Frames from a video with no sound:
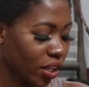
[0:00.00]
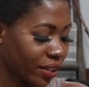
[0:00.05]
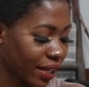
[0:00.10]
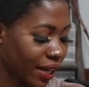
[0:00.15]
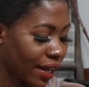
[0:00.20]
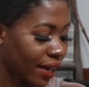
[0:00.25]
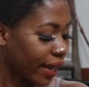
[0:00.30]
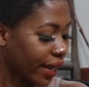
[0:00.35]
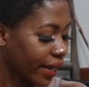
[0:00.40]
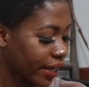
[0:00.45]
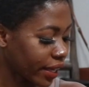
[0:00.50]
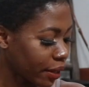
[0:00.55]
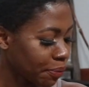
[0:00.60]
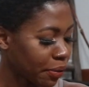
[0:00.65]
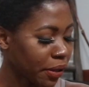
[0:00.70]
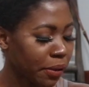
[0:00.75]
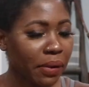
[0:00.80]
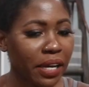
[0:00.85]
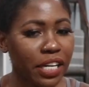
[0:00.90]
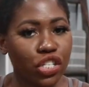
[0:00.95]
that I keep
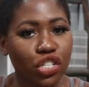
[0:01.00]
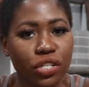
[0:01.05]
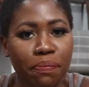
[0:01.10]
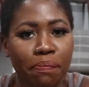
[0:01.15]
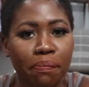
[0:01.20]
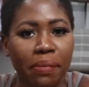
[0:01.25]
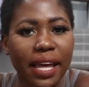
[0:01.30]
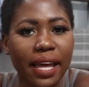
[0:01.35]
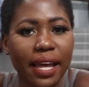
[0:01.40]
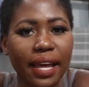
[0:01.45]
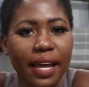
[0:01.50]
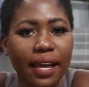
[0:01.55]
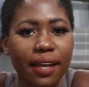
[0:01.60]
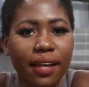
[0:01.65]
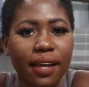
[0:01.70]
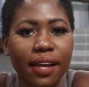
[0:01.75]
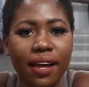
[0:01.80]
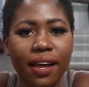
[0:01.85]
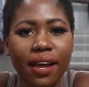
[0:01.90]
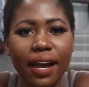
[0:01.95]
in my gym bag.
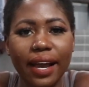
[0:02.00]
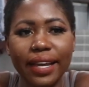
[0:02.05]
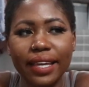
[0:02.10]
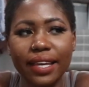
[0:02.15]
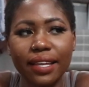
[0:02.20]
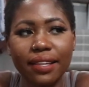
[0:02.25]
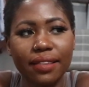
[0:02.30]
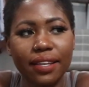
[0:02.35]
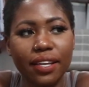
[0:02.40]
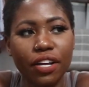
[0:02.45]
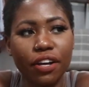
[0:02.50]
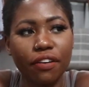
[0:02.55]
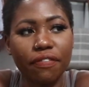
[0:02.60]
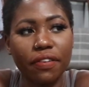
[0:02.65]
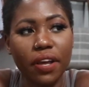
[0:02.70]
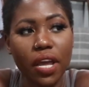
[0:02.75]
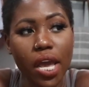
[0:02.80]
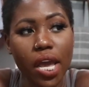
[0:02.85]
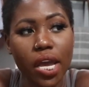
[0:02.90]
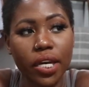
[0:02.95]
I can't think of
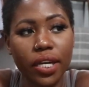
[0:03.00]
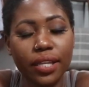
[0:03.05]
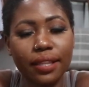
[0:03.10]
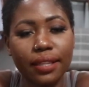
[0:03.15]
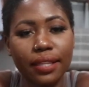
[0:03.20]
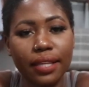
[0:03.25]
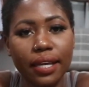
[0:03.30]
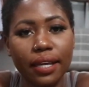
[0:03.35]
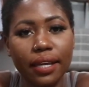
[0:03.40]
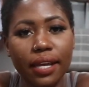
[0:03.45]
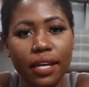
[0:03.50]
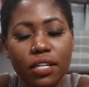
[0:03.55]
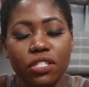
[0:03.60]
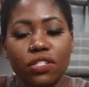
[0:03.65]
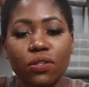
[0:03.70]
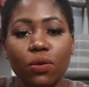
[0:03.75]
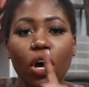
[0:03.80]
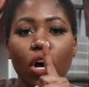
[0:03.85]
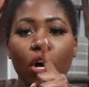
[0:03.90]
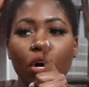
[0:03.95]
anything
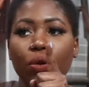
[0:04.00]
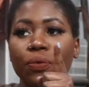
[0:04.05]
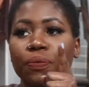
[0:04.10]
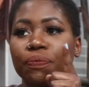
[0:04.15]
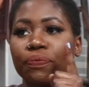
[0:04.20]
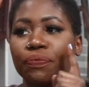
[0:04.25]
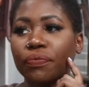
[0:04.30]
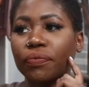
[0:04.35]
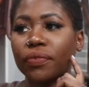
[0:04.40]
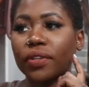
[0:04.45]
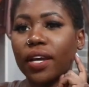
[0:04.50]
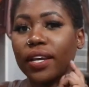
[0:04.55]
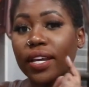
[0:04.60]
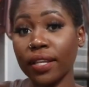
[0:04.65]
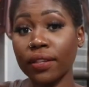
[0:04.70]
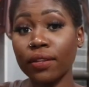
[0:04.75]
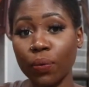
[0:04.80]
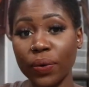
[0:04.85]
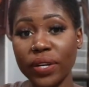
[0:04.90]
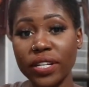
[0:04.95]
else. Oh,
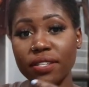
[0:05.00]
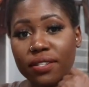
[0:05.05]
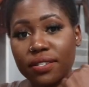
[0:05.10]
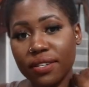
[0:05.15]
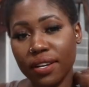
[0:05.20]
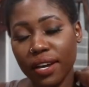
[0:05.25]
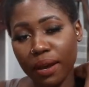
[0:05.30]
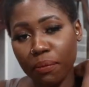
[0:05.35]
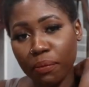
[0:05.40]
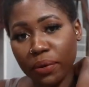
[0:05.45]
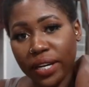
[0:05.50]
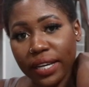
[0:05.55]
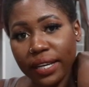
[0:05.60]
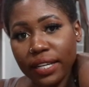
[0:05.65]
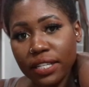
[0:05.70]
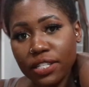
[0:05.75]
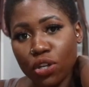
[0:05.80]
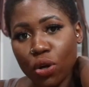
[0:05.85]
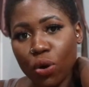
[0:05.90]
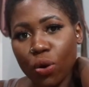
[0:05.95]
in the winter time when it
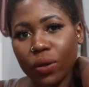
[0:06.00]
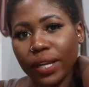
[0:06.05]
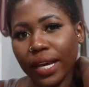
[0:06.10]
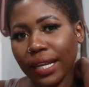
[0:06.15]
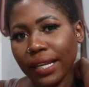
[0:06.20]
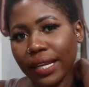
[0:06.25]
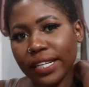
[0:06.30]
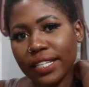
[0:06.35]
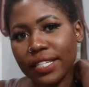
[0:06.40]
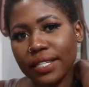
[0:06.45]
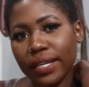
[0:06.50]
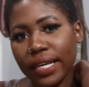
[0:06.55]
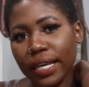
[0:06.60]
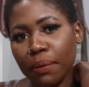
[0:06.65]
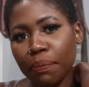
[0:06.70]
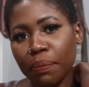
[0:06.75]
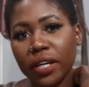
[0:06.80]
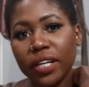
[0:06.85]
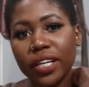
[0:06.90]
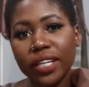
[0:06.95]
gets cold, I like to
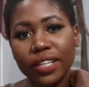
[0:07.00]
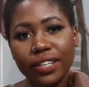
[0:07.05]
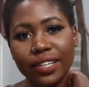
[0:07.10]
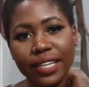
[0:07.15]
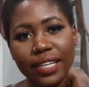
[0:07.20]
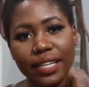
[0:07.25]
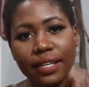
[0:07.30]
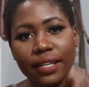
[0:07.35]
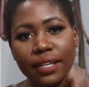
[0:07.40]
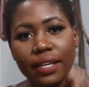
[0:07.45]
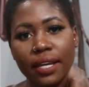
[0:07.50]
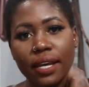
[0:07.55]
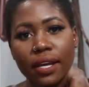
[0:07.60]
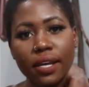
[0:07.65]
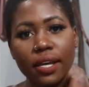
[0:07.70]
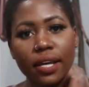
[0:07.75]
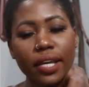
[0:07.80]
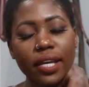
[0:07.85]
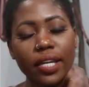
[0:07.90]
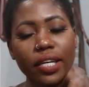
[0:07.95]
keep a hoodie
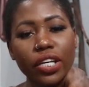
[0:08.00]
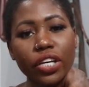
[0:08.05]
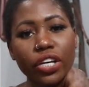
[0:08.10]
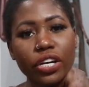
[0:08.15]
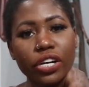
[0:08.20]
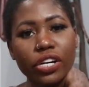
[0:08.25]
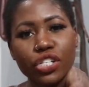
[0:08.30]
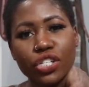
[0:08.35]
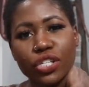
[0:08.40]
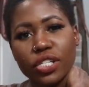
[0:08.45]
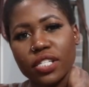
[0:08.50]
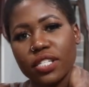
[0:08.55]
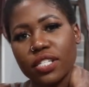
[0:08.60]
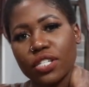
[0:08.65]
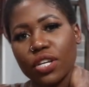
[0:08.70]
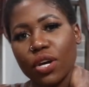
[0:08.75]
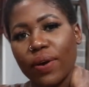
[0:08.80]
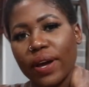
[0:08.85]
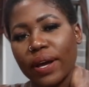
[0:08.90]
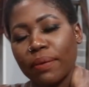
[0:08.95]
in here just
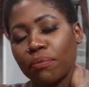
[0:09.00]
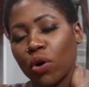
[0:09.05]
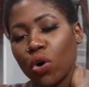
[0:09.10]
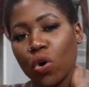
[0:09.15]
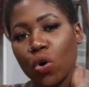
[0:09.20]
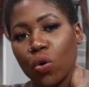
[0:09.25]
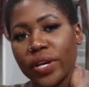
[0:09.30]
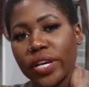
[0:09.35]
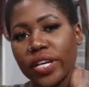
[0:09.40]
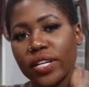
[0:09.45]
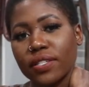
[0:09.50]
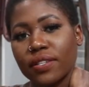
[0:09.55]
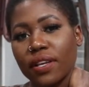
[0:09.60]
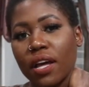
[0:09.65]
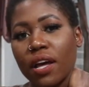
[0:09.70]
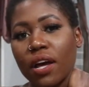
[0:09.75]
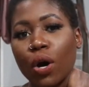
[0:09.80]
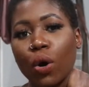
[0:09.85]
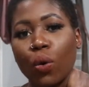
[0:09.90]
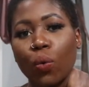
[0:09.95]
so I'm always
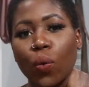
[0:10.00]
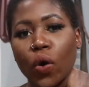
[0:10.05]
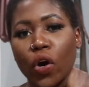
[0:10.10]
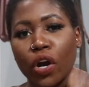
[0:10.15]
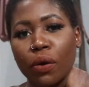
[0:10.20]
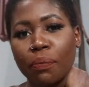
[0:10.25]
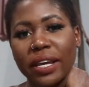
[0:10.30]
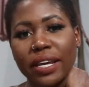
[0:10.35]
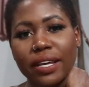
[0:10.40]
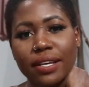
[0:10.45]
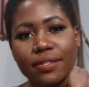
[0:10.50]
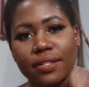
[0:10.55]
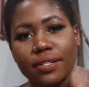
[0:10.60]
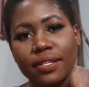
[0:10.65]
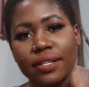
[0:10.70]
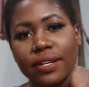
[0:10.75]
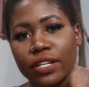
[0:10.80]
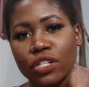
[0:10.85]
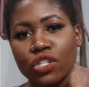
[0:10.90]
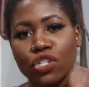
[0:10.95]
warm in case it
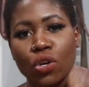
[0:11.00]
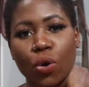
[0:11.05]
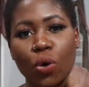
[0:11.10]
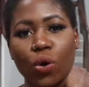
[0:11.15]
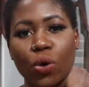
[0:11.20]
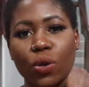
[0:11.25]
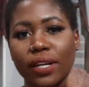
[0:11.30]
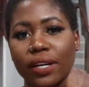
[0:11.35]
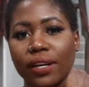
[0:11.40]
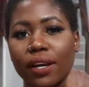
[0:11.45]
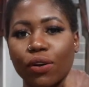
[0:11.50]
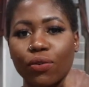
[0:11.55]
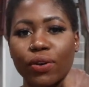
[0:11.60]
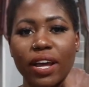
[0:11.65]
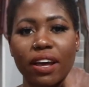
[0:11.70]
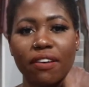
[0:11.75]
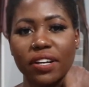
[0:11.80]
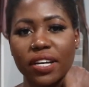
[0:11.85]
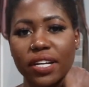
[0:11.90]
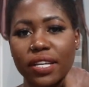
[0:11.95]
gets cold and I don't
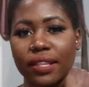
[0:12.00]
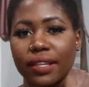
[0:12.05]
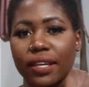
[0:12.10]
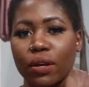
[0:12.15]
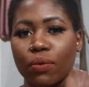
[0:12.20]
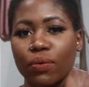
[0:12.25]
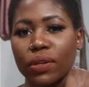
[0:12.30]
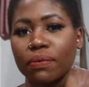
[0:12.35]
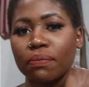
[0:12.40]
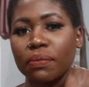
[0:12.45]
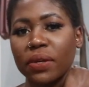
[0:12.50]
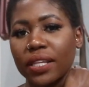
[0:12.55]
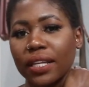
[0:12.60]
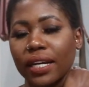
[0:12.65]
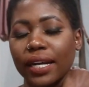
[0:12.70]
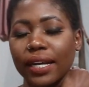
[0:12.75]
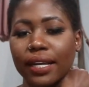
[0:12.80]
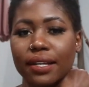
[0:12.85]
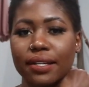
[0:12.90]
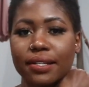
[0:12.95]
have anything with me that
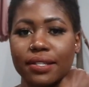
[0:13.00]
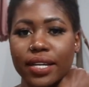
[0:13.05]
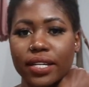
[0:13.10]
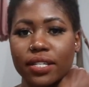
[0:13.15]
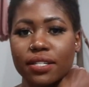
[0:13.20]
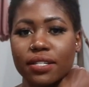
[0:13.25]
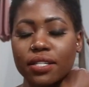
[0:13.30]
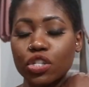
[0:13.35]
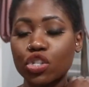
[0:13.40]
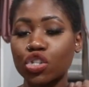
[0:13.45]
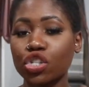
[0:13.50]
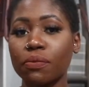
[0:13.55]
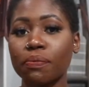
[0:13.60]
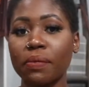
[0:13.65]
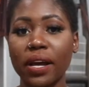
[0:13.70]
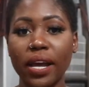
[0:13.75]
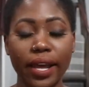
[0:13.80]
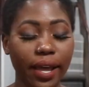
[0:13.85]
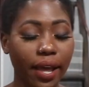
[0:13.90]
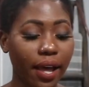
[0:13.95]
I can take to the gym.
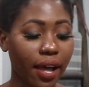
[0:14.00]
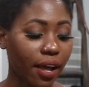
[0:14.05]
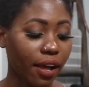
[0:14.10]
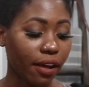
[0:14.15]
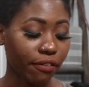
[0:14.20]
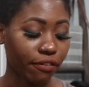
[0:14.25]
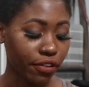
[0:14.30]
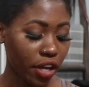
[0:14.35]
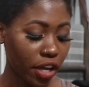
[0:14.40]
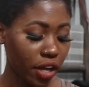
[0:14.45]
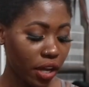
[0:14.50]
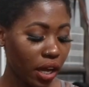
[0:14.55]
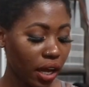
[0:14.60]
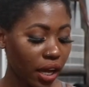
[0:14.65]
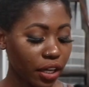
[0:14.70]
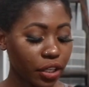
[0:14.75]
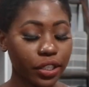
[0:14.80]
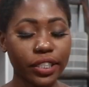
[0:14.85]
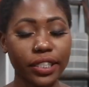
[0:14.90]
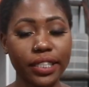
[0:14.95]
I have
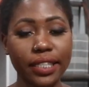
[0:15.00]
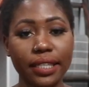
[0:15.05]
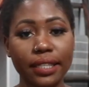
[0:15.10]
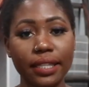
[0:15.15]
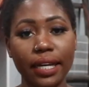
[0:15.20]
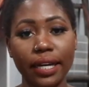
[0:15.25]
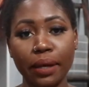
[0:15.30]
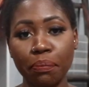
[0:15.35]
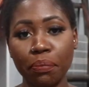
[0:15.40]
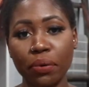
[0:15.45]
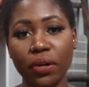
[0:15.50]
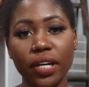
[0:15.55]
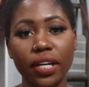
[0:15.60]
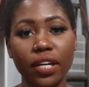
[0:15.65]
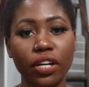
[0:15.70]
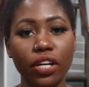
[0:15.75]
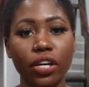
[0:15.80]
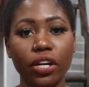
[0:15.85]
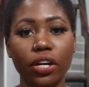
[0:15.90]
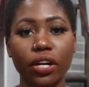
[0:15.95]
a hoodie that I put in
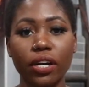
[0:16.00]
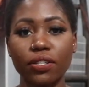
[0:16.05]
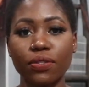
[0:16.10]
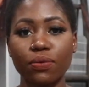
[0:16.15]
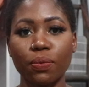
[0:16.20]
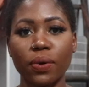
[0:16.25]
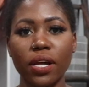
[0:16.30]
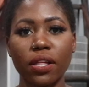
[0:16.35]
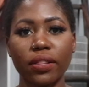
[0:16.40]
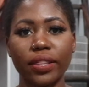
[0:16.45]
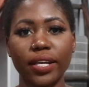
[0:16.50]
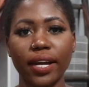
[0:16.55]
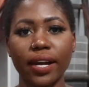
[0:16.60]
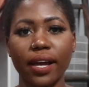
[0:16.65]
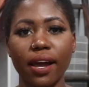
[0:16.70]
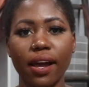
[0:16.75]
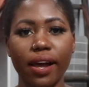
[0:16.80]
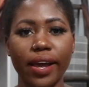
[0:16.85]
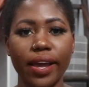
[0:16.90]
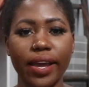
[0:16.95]
here as well that
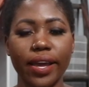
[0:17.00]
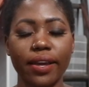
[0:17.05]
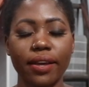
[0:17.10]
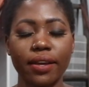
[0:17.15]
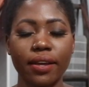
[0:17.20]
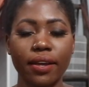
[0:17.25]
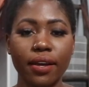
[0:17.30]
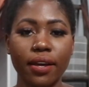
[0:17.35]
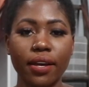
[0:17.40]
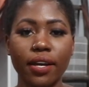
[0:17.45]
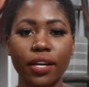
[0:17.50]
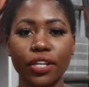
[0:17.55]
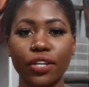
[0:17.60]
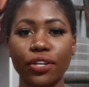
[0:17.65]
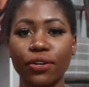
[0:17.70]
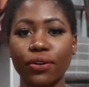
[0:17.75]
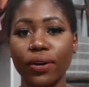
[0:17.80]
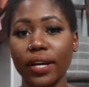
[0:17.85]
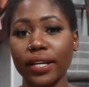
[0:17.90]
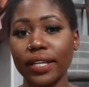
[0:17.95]
I
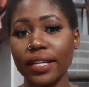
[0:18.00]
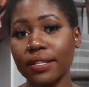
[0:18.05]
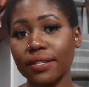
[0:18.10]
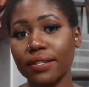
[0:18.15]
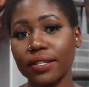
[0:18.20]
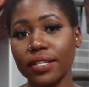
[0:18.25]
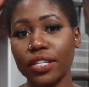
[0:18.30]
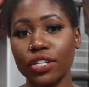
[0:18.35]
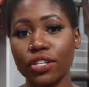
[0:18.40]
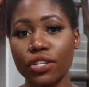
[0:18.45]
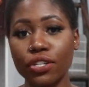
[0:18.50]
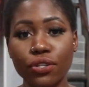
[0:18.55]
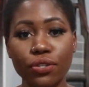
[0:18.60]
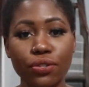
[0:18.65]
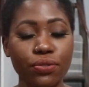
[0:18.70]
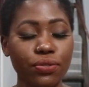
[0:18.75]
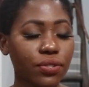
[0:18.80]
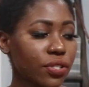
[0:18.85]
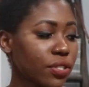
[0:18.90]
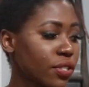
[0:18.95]
easily
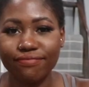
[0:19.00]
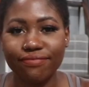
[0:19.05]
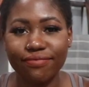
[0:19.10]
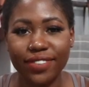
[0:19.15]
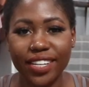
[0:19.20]
use.